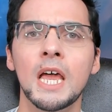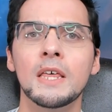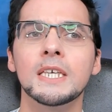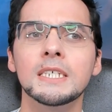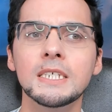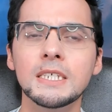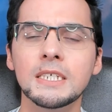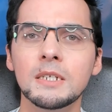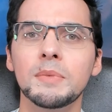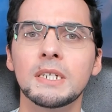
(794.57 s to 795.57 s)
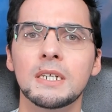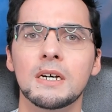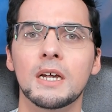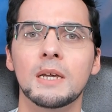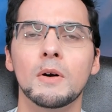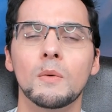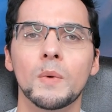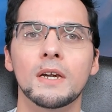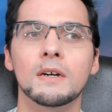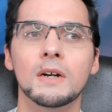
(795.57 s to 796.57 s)
this is going to be a time
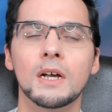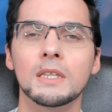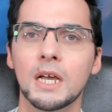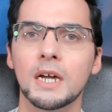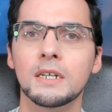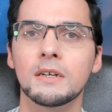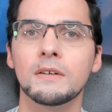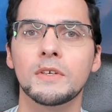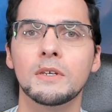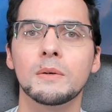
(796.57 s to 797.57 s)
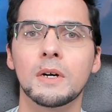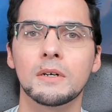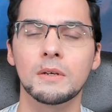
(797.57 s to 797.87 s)
where a lot of you